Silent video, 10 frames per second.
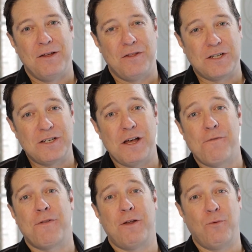the
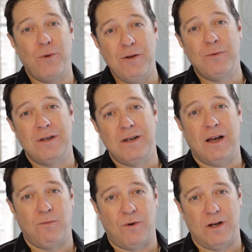stuff that we would
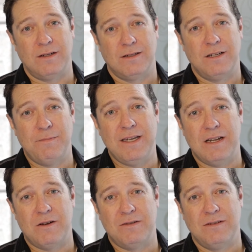not want to be
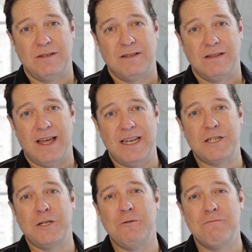known, that
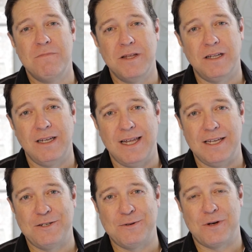is
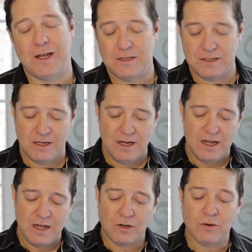humiliating to us.
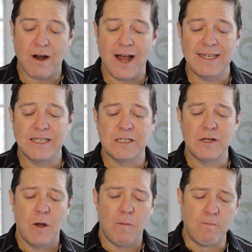
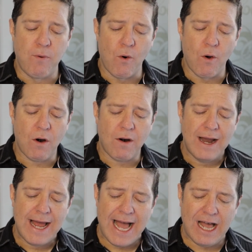Christ bore
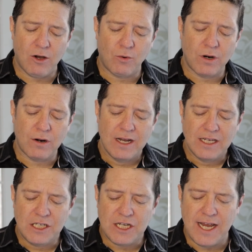our
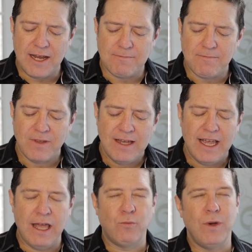shame,
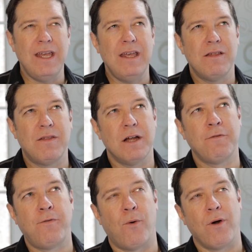and we
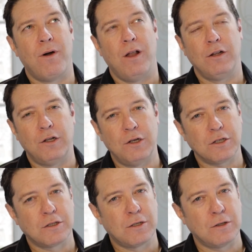therefore
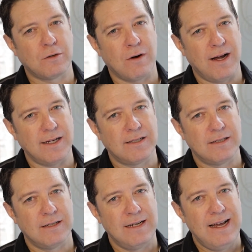look to
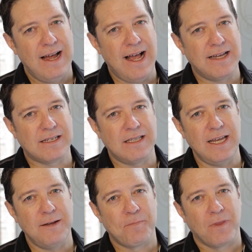Christ as
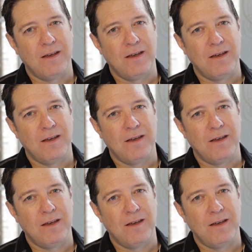the